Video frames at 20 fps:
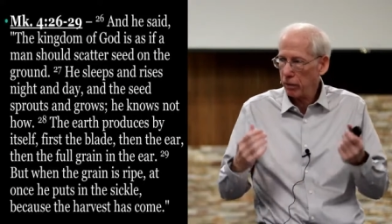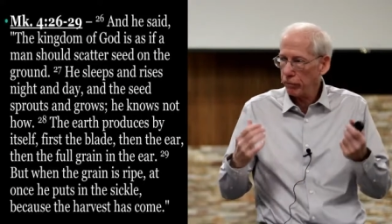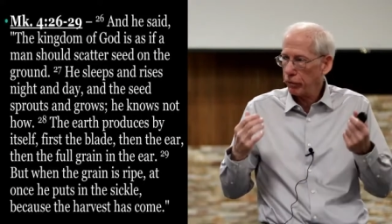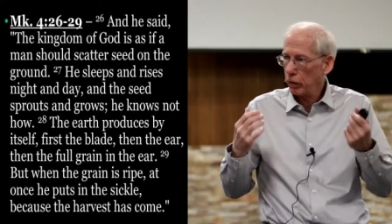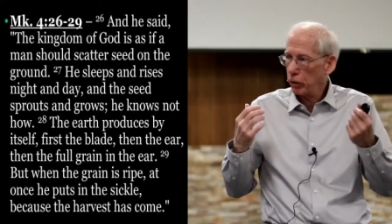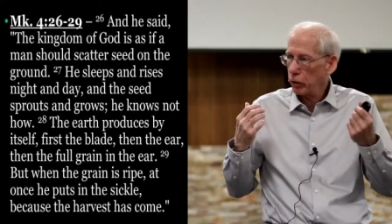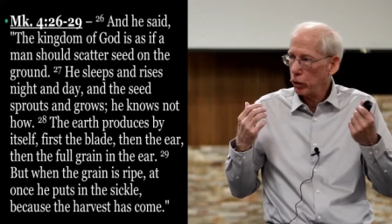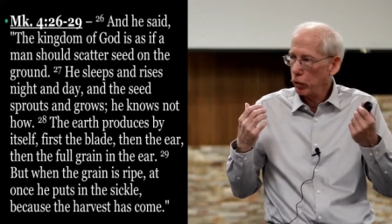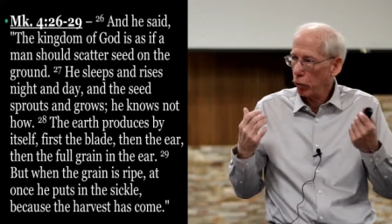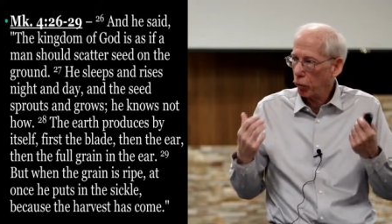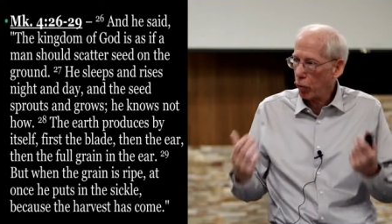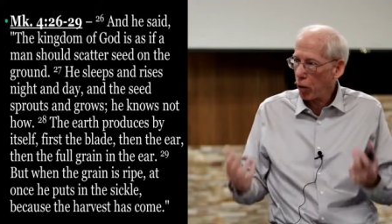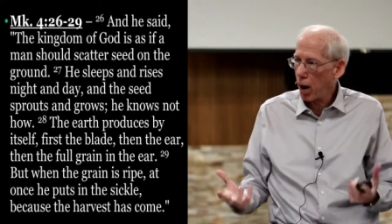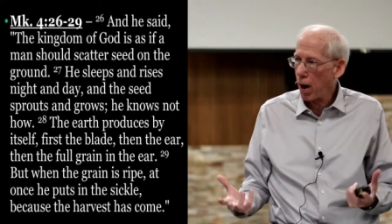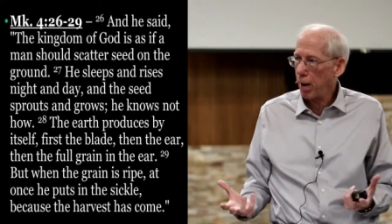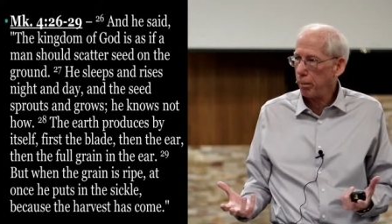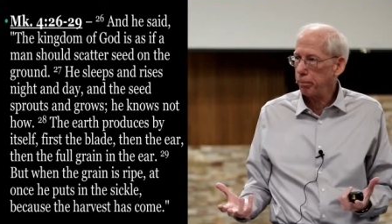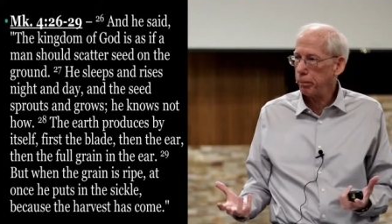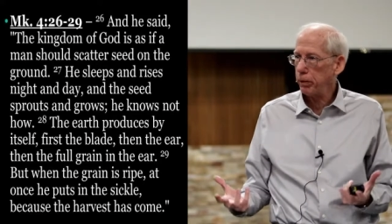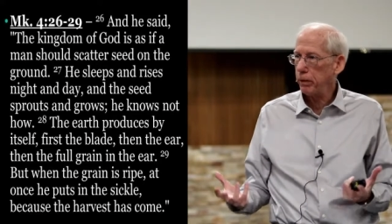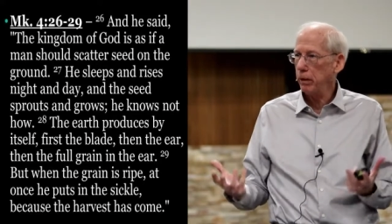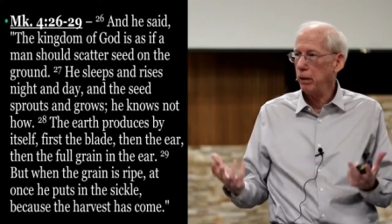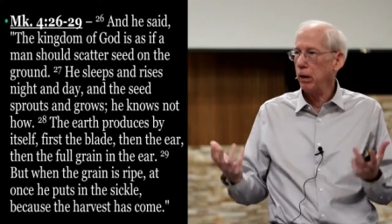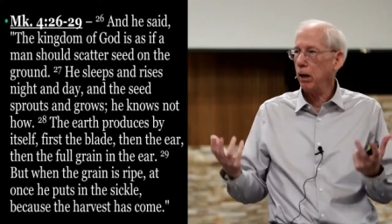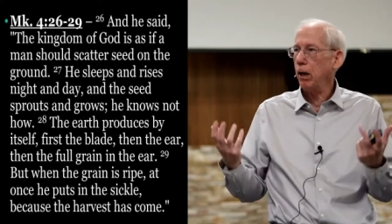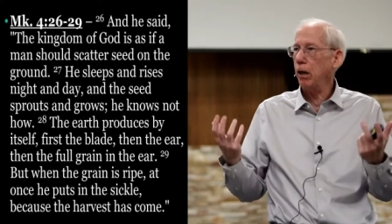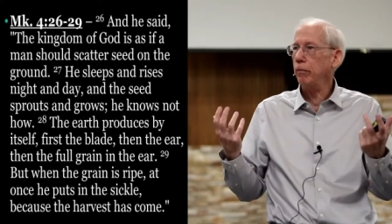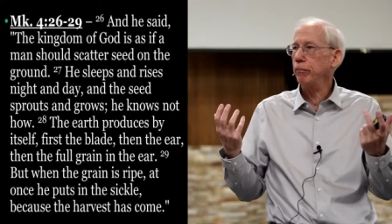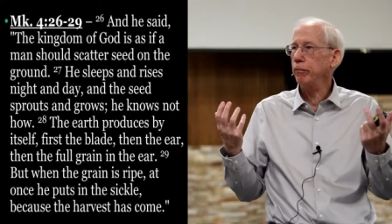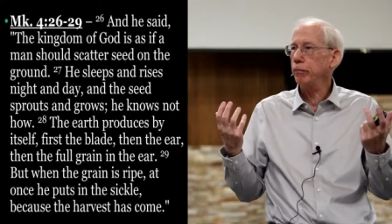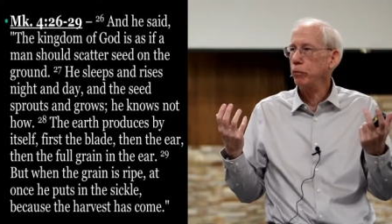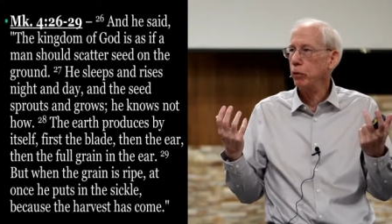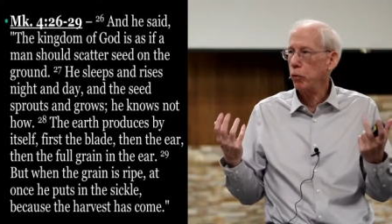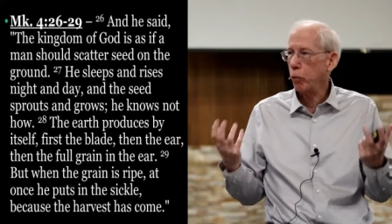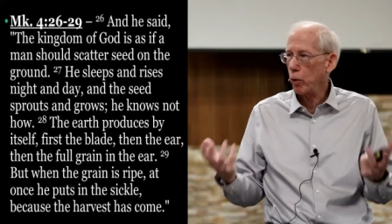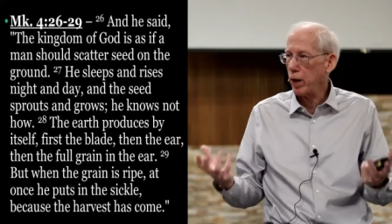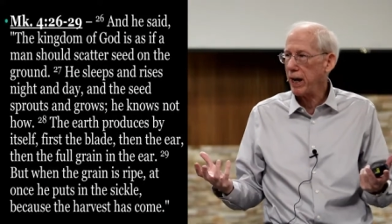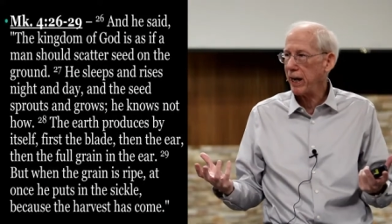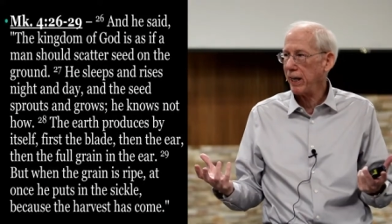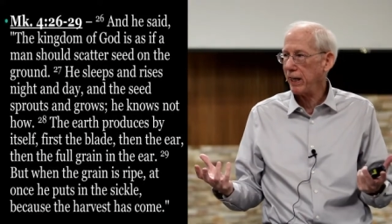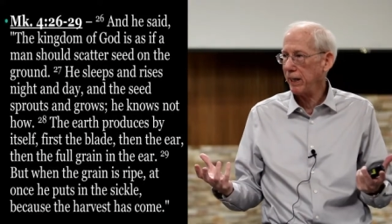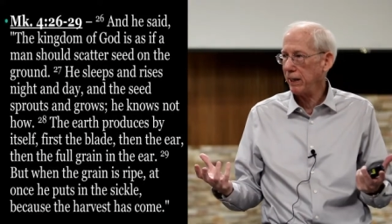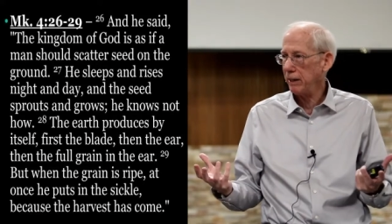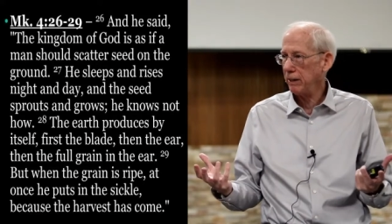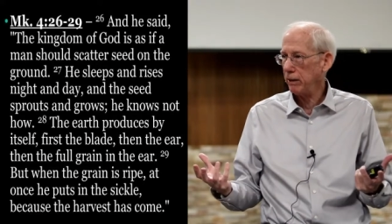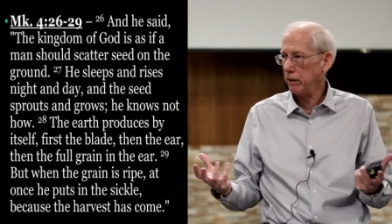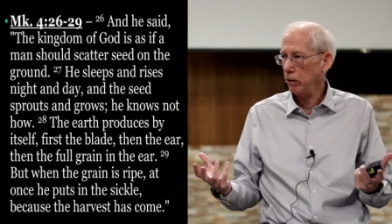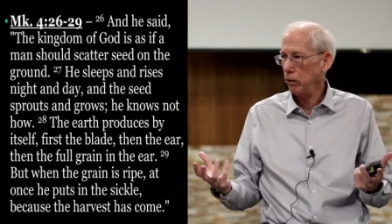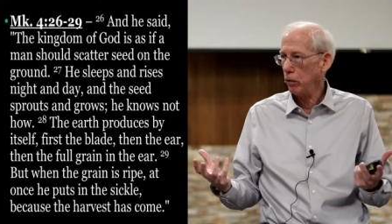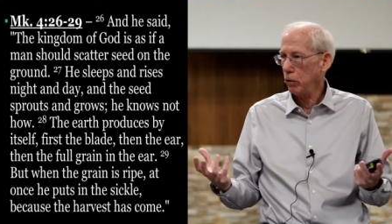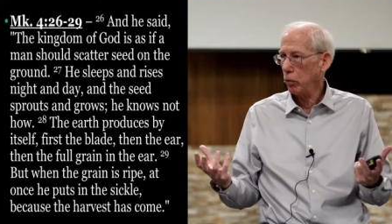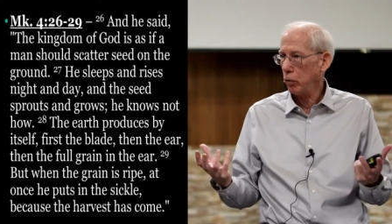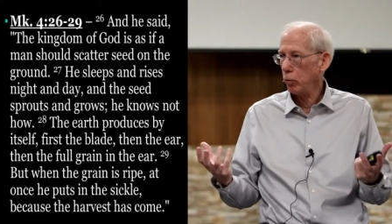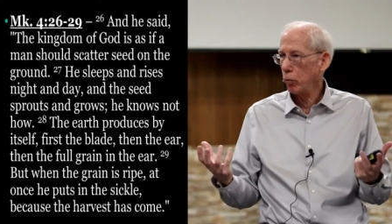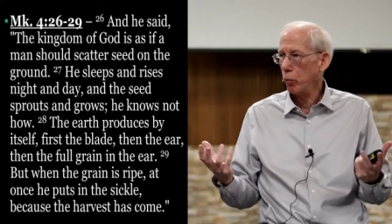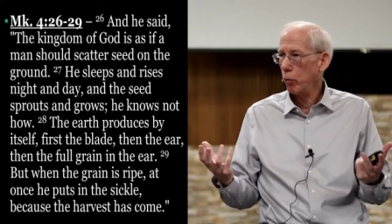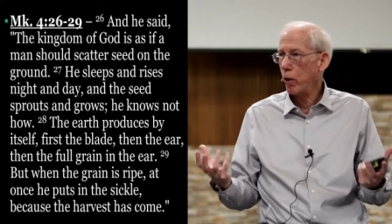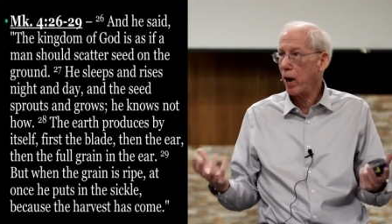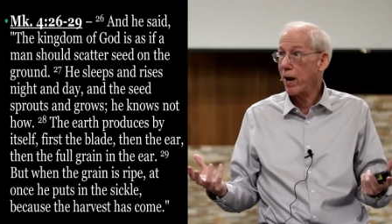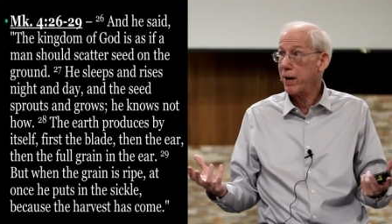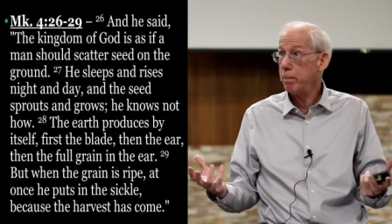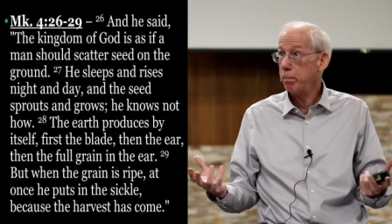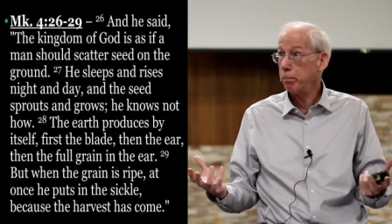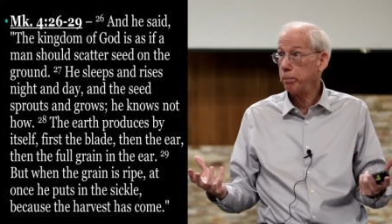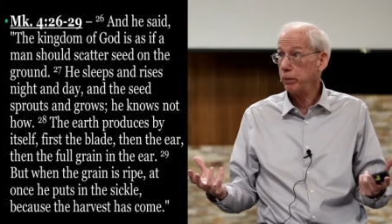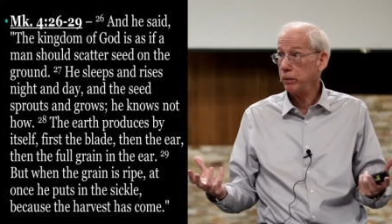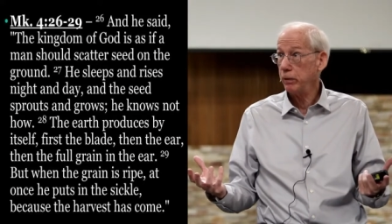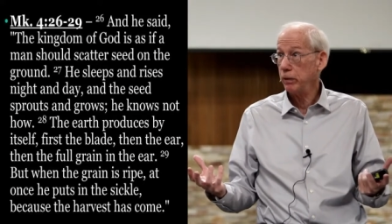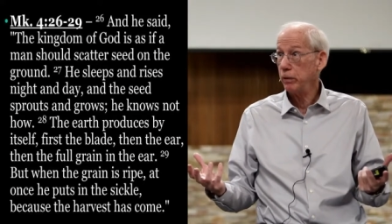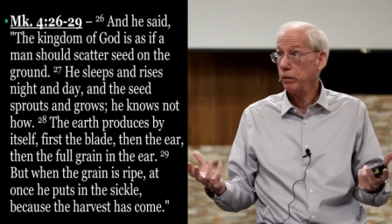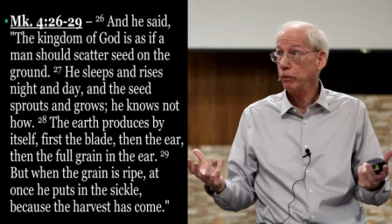of a crop of grain ripe